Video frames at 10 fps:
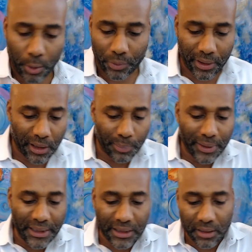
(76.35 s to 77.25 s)
the
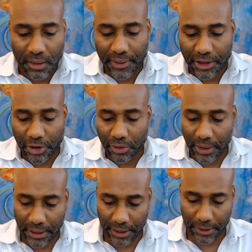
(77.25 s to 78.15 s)
completion of a journey
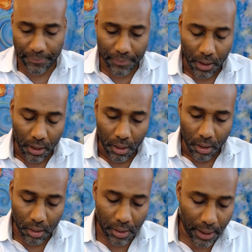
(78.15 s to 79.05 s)
here,
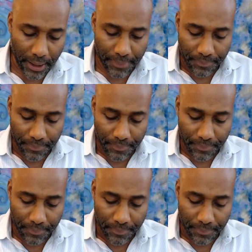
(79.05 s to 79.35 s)
okay?